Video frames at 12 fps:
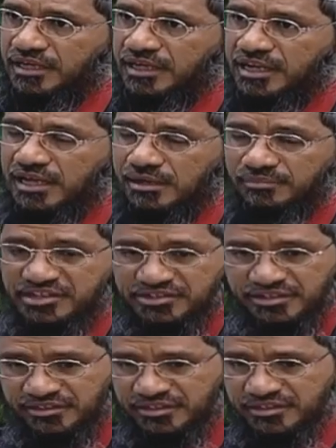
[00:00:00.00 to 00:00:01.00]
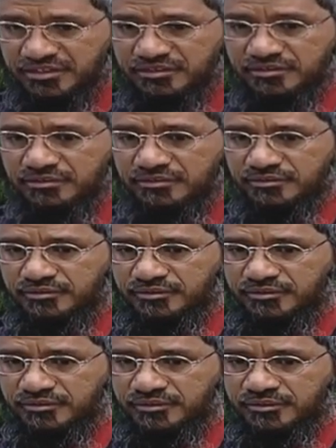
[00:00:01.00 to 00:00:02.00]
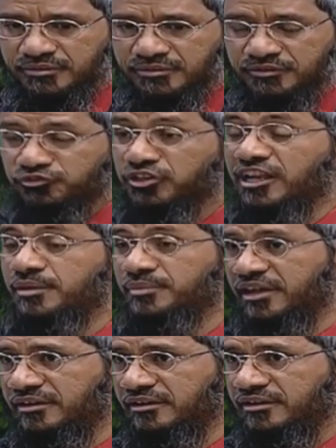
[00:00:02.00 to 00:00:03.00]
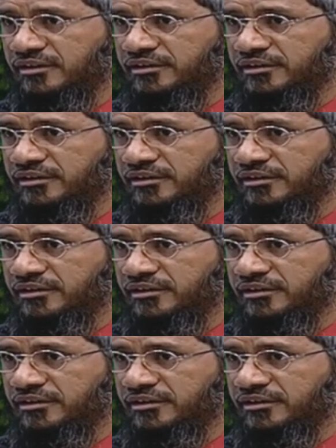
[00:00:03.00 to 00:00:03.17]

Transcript: Allah mentions it in Surah Al-Imran,